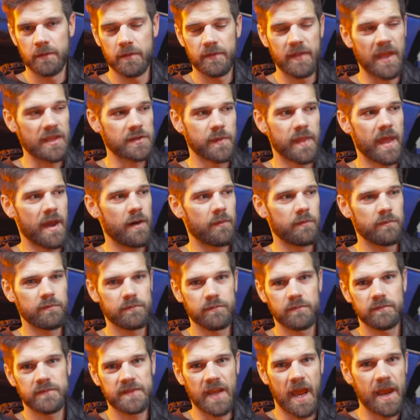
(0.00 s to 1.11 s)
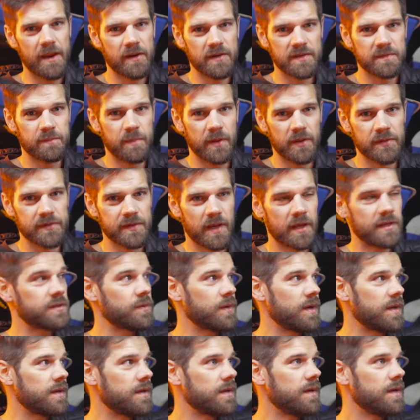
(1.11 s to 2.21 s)
That's without tires built onto
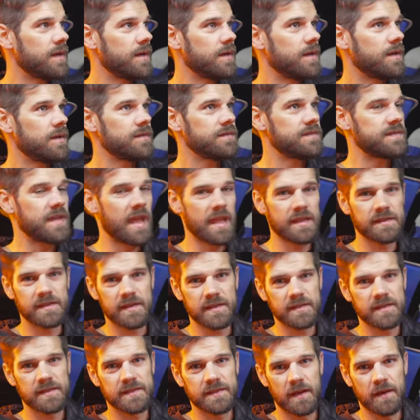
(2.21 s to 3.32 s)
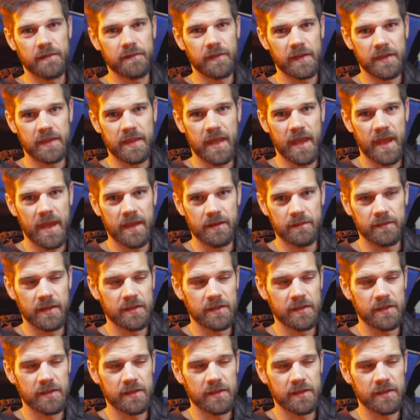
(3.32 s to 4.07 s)
it, tents and stuff like that.